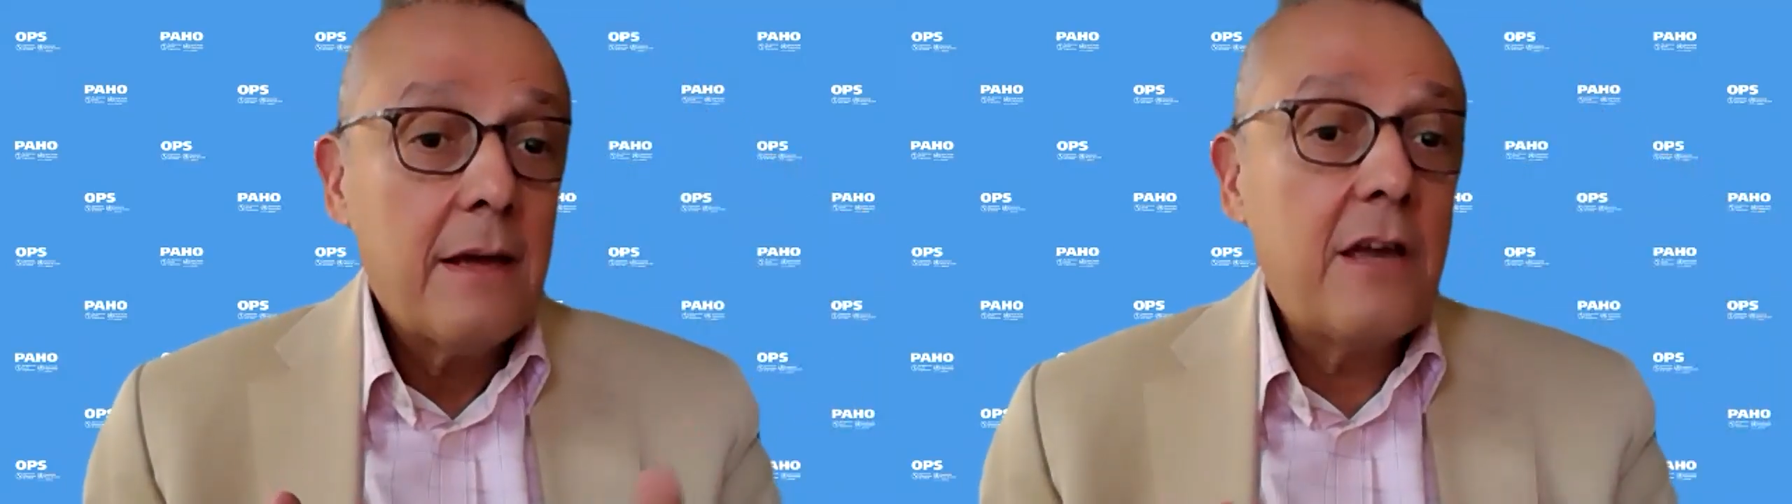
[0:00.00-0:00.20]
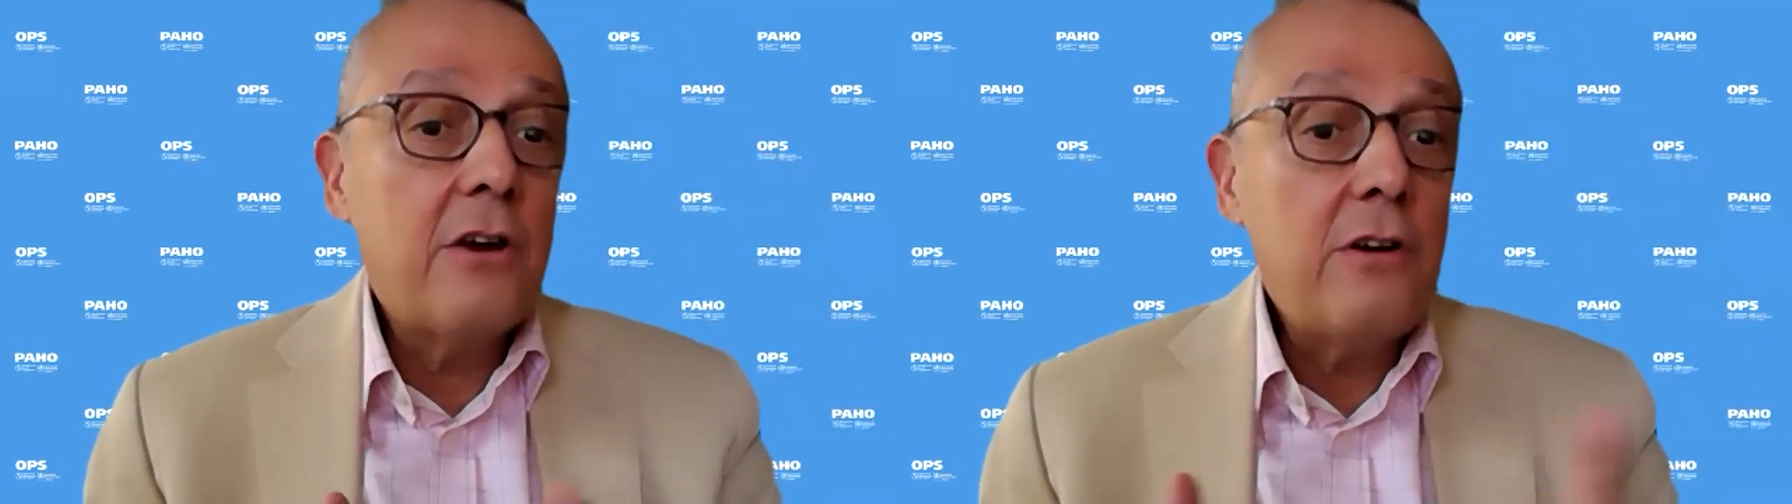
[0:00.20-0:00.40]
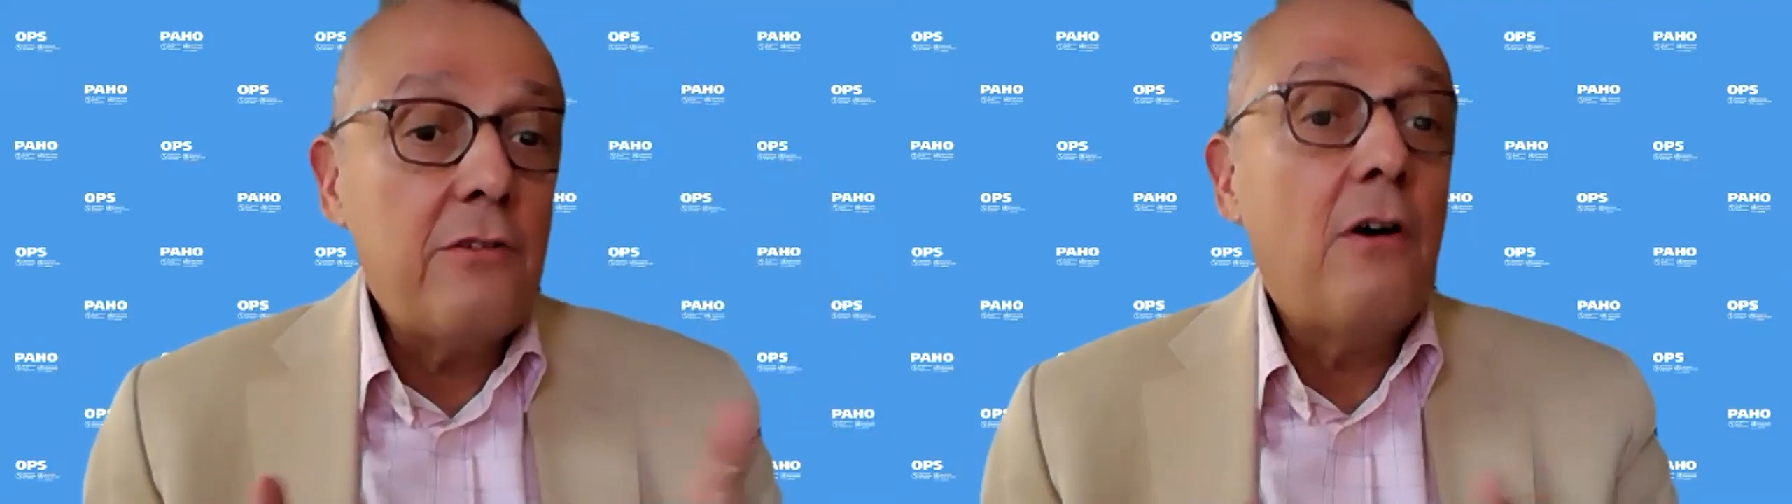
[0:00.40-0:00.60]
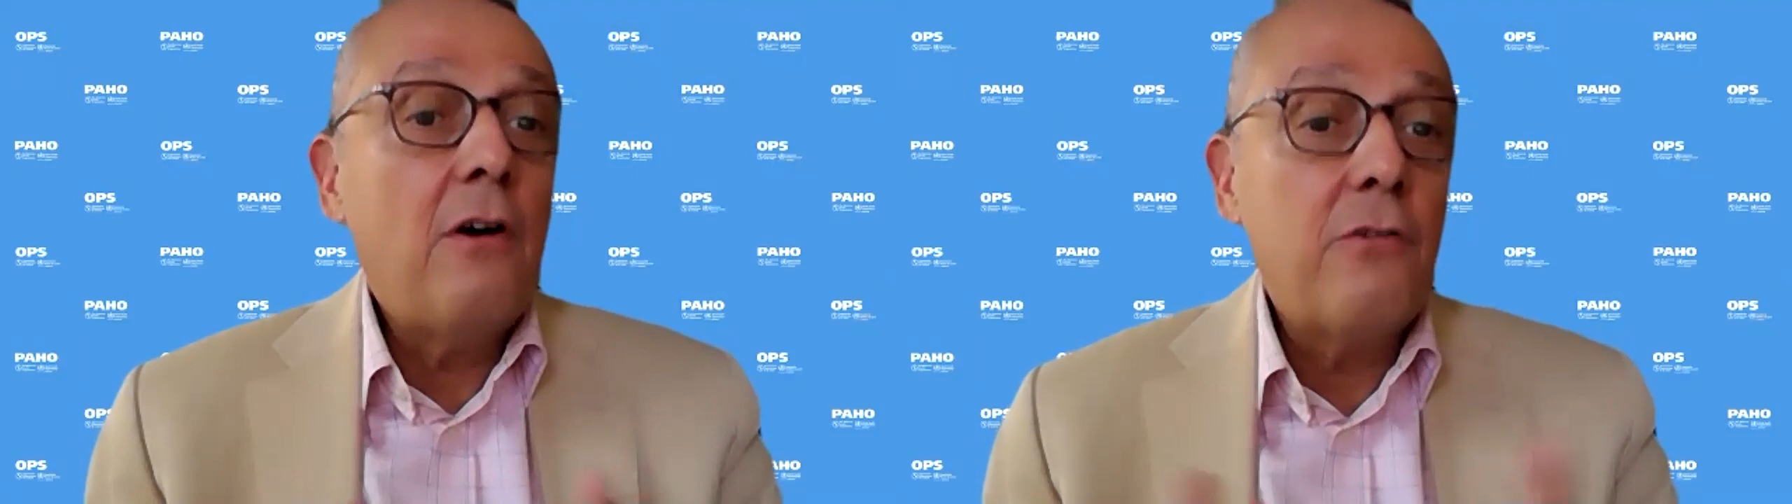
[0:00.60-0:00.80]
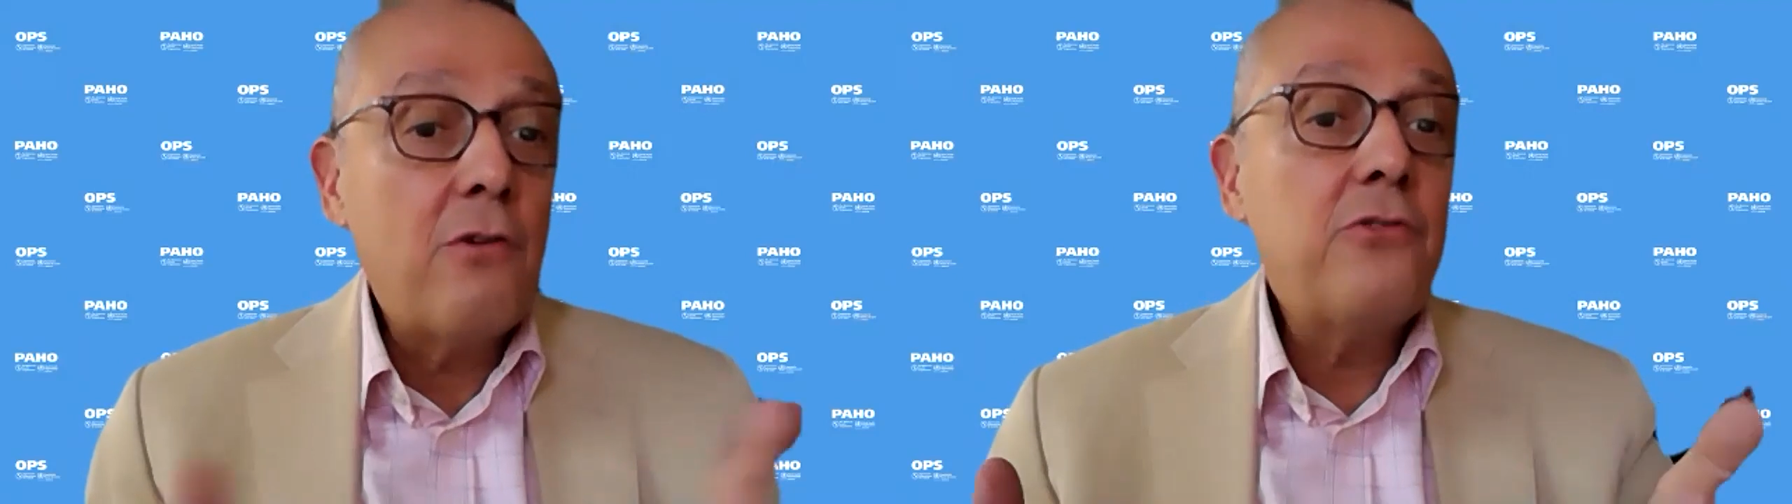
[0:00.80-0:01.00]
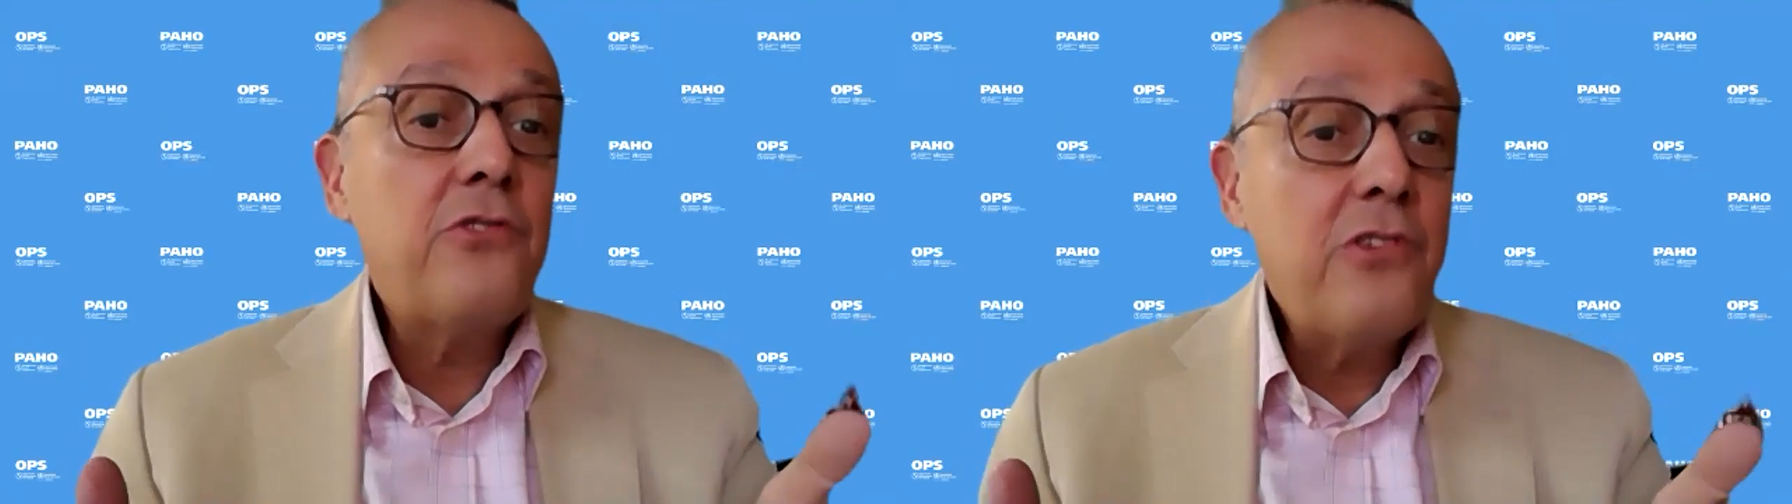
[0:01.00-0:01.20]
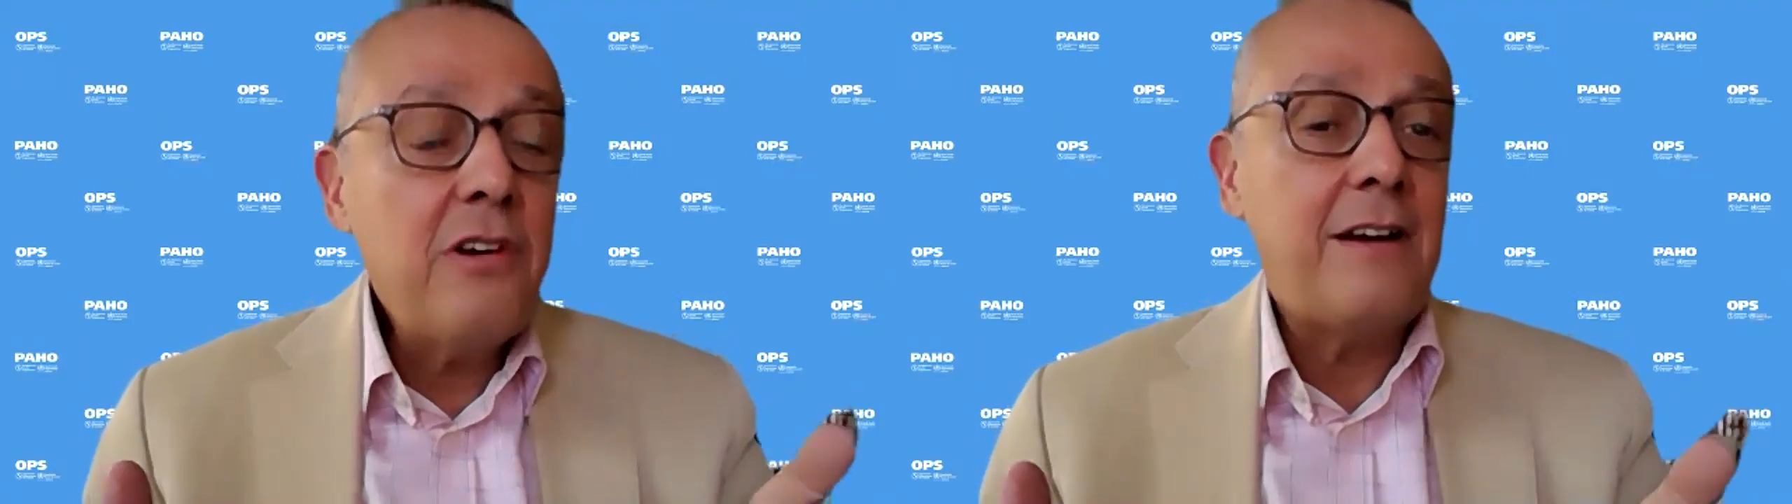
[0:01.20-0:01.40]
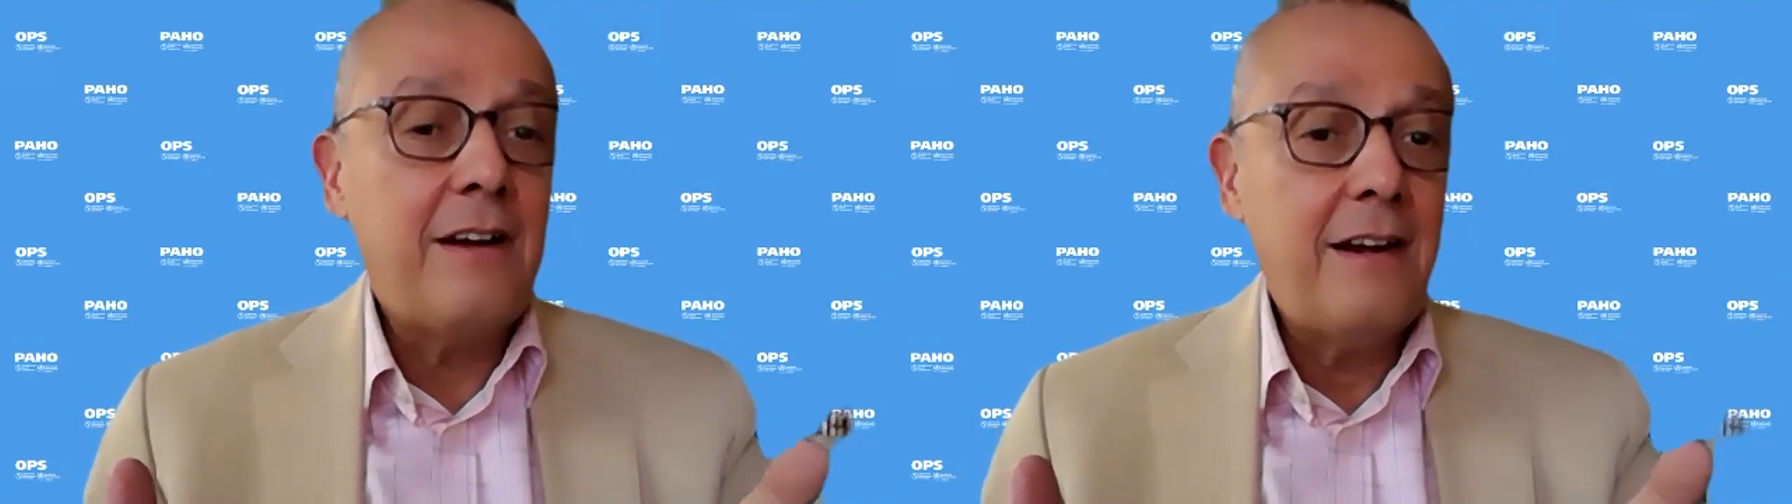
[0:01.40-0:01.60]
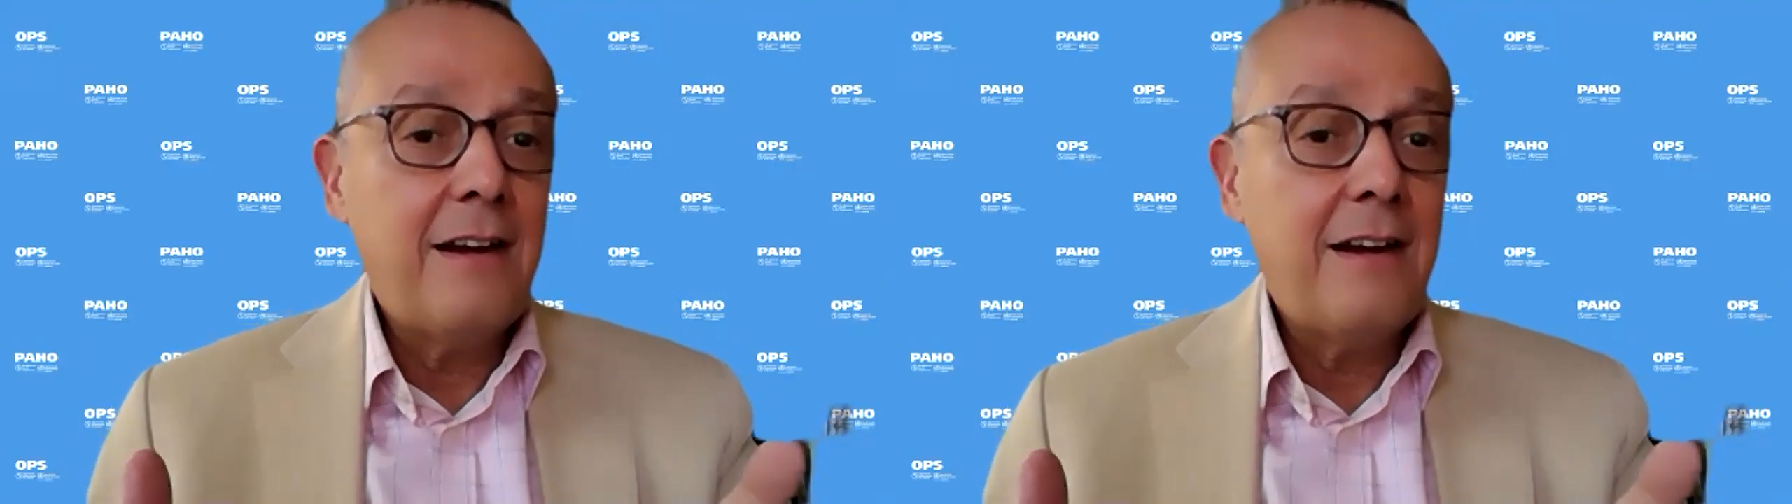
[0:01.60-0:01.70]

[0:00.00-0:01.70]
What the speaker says: curve of concern